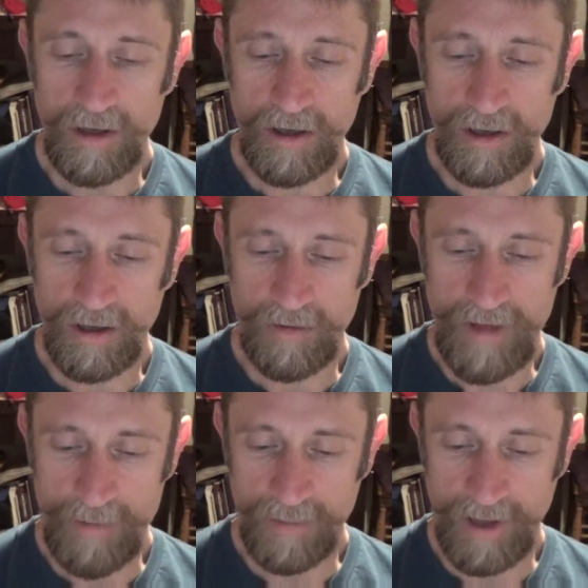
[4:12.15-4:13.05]
of
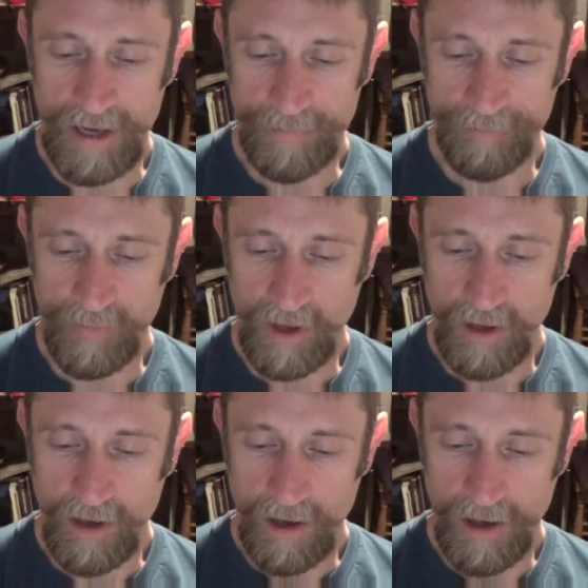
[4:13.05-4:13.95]
that plane.
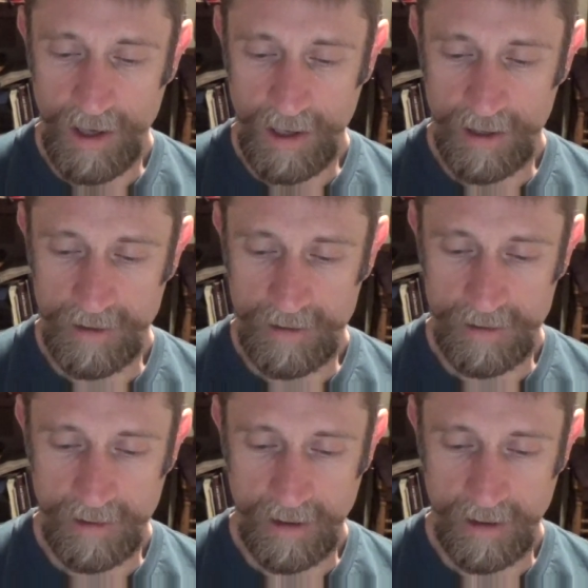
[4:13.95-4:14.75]
And